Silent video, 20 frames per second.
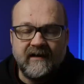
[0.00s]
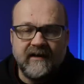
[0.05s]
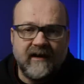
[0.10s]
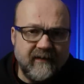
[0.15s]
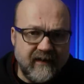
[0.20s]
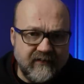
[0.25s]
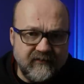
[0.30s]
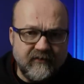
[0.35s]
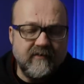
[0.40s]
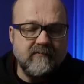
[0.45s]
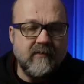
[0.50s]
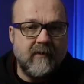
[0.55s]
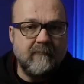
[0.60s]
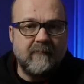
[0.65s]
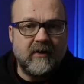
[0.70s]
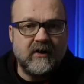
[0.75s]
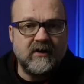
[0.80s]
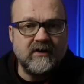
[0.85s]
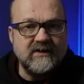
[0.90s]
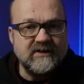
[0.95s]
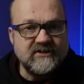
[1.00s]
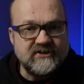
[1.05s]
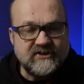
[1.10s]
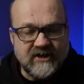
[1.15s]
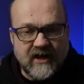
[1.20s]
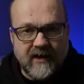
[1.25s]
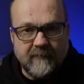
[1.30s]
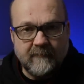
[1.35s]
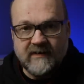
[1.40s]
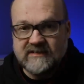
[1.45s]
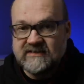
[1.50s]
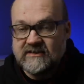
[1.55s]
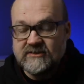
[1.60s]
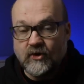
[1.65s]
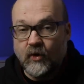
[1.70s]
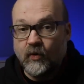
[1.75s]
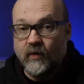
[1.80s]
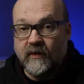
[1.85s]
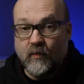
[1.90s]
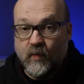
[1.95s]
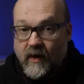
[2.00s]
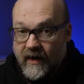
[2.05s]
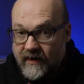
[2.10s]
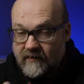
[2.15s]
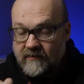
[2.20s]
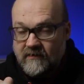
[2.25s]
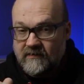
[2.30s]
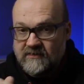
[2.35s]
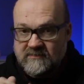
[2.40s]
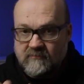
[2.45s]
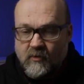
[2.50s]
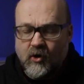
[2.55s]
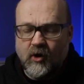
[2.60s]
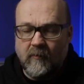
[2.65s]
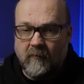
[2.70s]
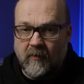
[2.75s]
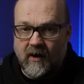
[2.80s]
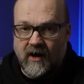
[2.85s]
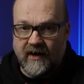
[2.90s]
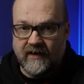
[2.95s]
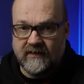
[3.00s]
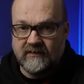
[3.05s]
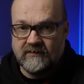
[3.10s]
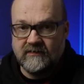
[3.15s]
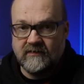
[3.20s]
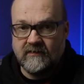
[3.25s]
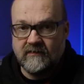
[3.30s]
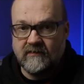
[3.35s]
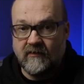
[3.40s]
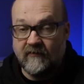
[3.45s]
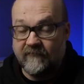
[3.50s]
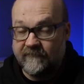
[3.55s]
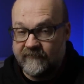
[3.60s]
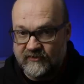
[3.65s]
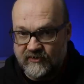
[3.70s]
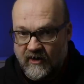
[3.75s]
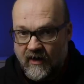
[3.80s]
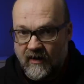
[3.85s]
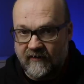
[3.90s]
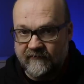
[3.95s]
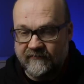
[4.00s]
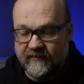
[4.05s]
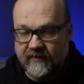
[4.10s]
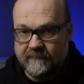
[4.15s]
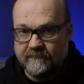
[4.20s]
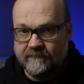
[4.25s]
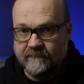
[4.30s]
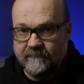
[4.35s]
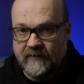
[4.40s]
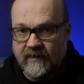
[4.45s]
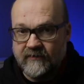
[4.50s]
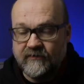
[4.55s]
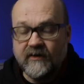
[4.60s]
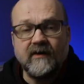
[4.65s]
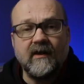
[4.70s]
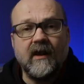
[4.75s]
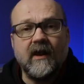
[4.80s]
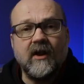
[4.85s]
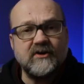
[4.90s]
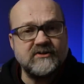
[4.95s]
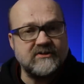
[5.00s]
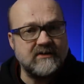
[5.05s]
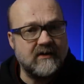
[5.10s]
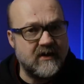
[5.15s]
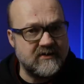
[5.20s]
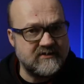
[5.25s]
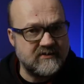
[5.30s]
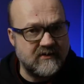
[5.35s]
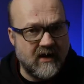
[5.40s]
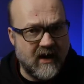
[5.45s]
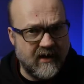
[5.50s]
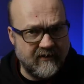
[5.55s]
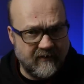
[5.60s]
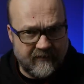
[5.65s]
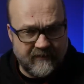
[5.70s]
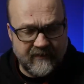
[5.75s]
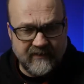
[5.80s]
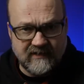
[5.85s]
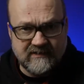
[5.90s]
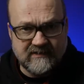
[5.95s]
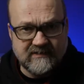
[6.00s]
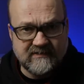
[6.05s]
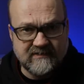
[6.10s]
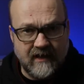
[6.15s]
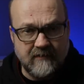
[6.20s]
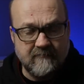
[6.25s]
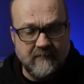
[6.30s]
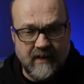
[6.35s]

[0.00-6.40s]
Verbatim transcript: And then remember, sharpness is only one small part of photography. There are lots and lots of other things that